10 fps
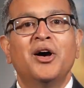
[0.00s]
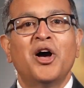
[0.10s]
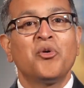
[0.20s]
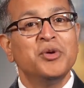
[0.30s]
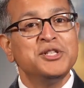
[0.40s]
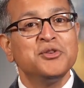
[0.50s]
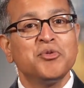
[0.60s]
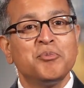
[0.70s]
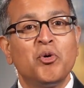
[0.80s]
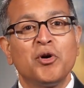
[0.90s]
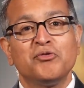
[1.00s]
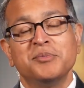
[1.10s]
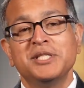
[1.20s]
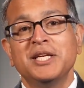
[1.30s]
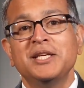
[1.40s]
A recent report from
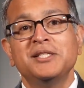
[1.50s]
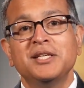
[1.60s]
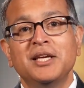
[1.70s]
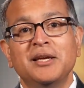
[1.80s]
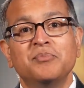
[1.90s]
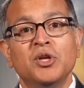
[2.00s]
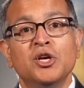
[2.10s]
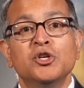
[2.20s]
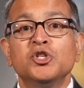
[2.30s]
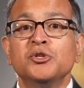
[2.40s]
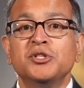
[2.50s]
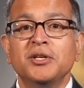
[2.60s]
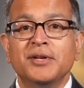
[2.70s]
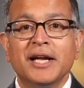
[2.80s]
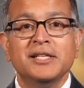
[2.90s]
CDC shows the
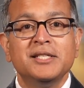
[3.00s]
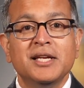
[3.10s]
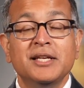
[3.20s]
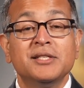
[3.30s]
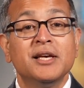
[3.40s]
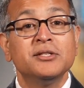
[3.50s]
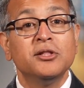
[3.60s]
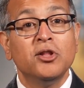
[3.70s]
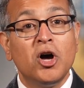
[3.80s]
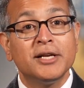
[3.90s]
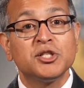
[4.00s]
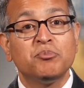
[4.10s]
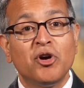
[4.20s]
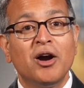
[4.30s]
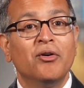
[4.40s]
United States has lost
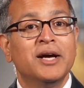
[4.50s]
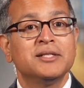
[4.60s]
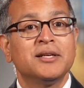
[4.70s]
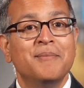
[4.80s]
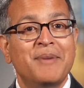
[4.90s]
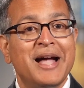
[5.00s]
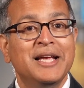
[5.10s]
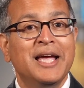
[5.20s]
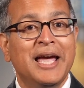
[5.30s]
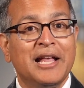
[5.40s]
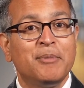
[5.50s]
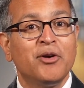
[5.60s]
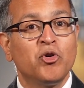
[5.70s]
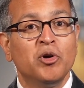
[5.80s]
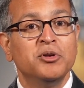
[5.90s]
progress combating
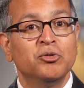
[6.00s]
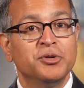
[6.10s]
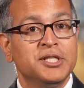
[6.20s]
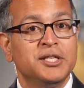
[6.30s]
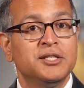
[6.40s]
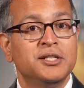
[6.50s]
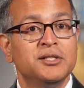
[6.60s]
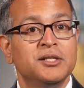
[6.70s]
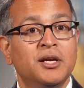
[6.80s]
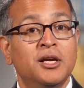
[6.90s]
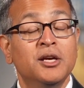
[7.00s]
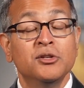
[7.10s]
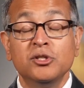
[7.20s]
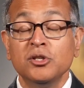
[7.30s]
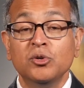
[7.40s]
antimicrobial resistance,
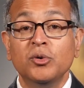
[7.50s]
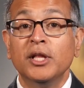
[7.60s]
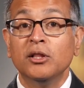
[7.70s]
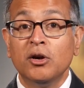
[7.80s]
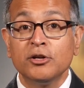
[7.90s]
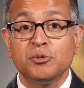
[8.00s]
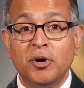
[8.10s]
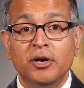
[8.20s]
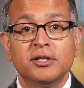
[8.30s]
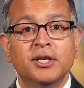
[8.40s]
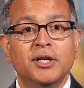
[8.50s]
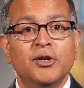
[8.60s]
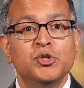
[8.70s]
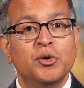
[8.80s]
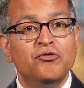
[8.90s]
due in large part
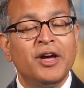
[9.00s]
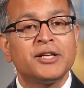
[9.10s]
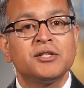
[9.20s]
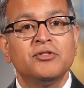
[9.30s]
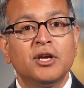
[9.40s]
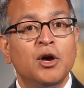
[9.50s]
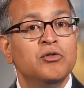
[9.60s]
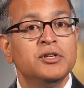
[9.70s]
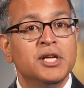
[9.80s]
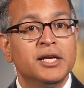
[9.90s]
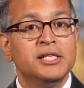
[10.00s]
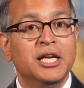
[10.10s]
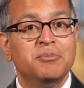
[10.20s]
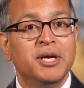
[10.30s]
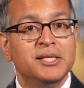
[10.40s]
to effects of the COVID
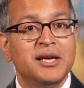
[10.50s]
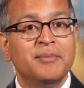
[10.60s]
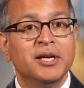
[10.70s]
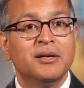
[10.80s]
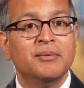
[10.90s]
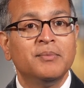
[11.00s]
19 pandemic.